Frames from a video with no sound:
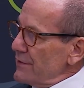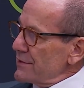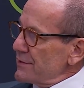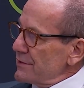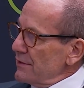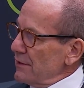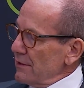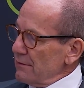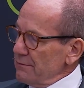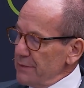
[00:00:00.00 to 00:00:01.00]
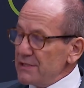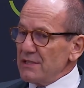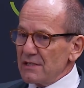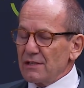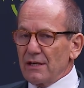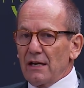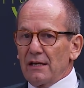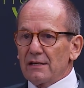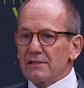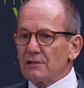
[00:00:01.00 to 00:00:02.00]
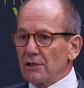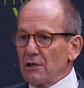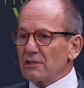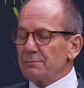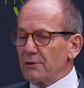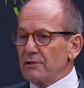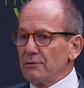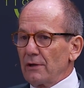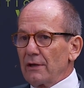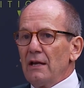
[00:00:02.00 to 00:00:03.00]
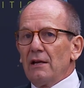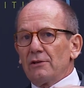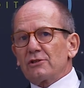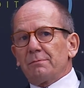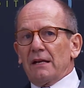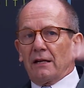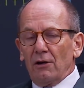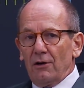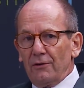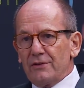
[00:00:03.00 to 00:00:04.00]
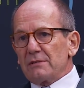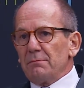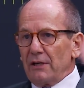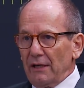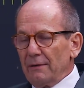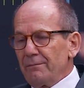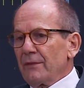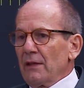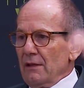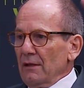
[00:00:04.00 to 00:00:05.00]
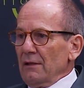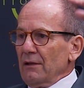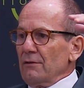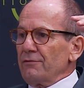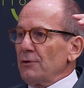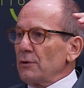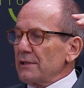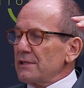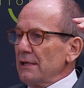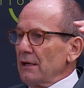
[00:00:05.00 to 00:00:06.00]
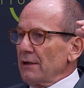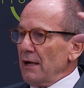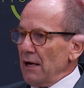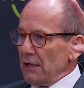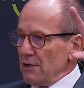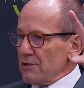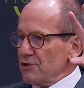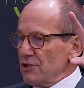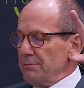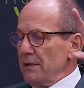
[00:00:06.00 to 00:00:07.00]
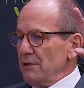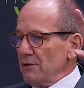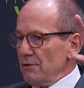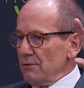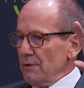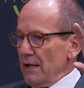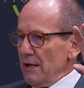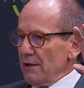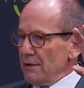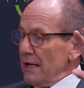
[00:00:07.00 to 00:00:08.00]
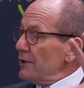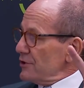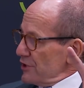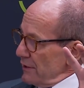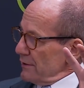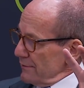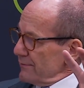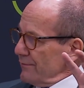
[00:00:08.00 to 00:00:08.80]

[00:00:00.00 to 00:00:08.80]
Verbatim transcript: in this uh, business today is the cost per token. You're spending all this money focusing on high cost GPU and energy